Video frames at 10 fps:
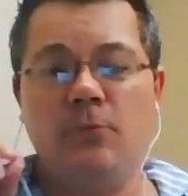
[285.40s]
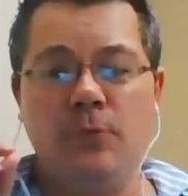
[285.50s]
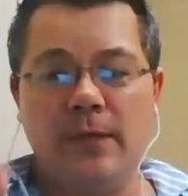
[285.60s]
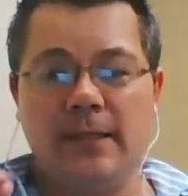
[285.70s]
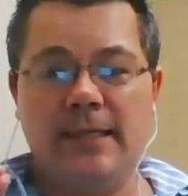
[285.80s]

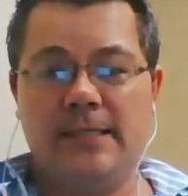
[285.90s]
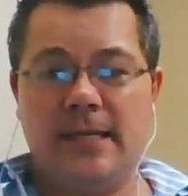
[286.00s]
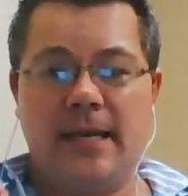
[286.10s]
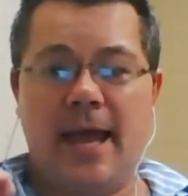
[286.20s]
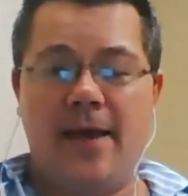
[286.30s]
really
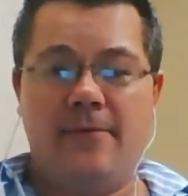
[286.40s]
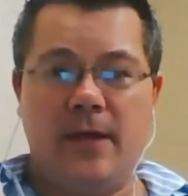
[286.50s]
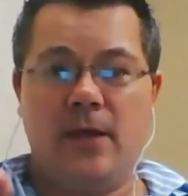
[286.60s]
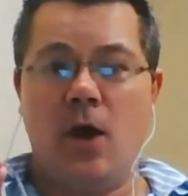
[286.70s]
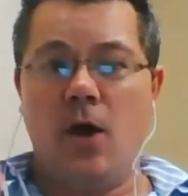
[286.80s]
did have
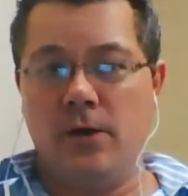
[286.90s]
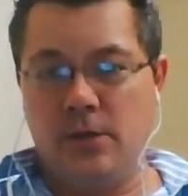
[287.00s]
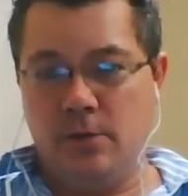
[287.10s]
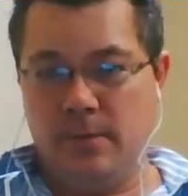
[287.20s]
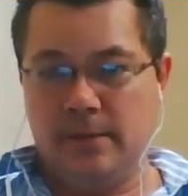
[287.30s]
an
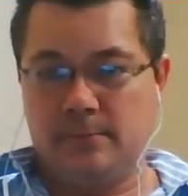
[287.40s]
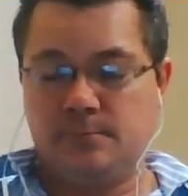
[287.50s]
argument